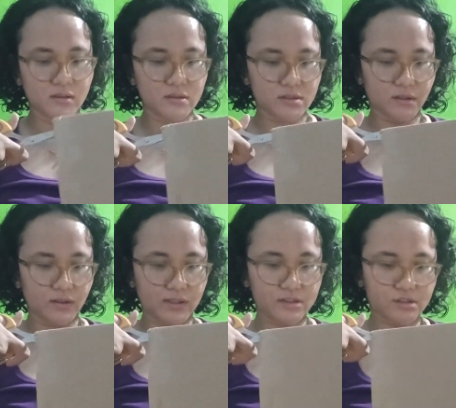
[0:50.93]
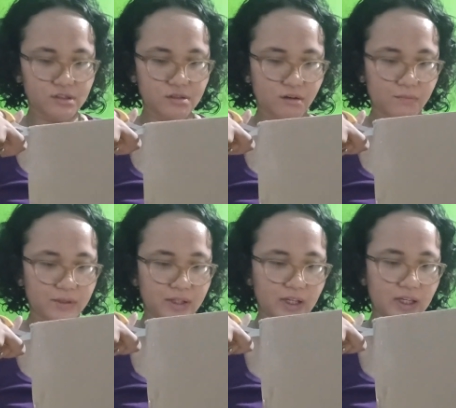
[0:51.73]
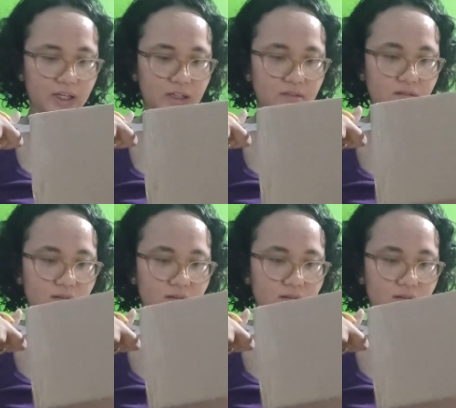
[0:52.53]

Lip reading: So let's just open it.